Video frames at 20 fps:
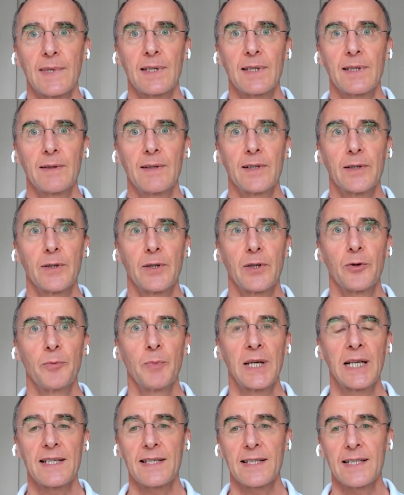you know
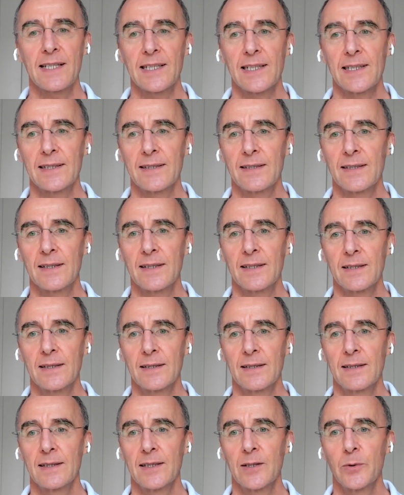humanity and uh,
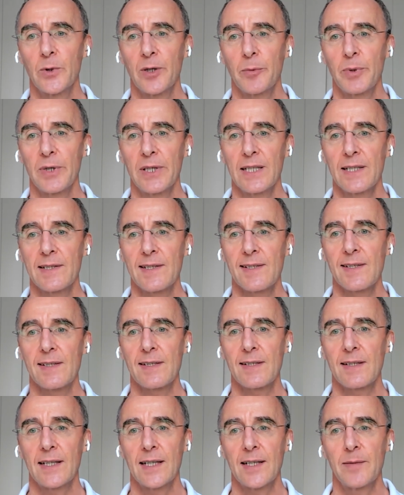in the
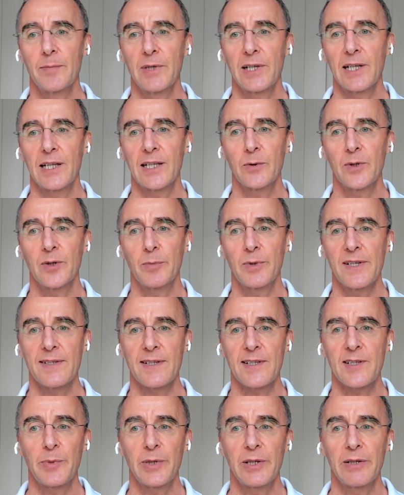workplace, uh, making the
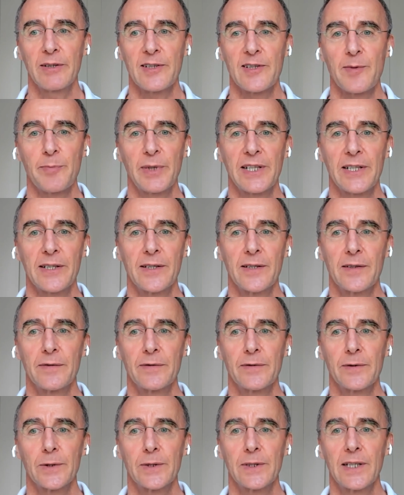workplace experience
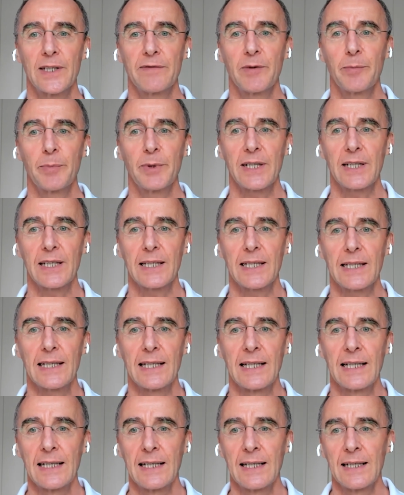better for
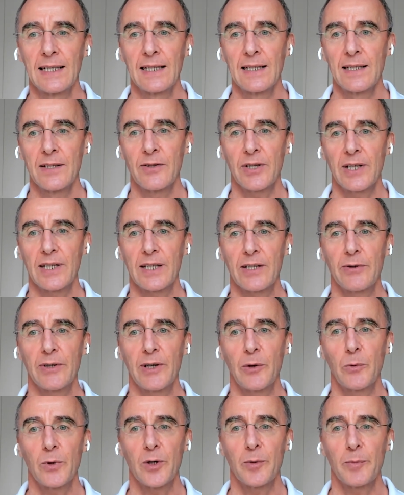everybody, trying to
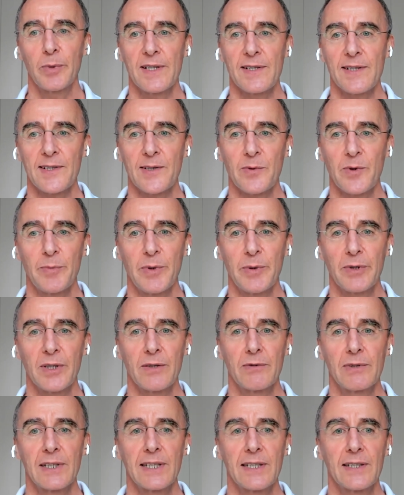create workplaces where
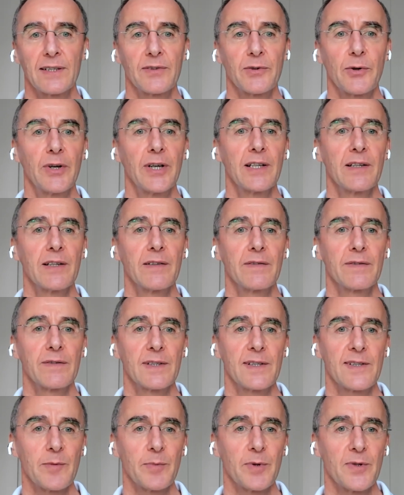people can really
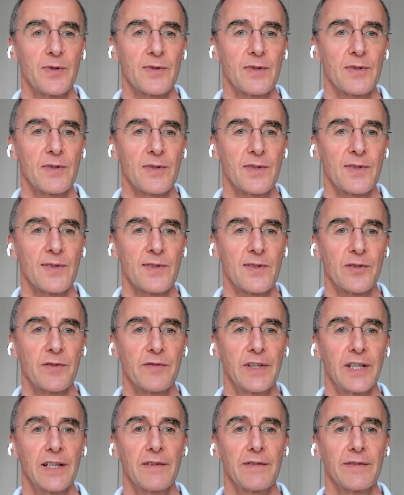thrive as opposed to just
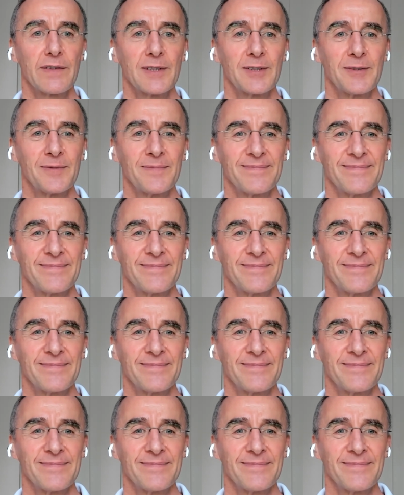survive.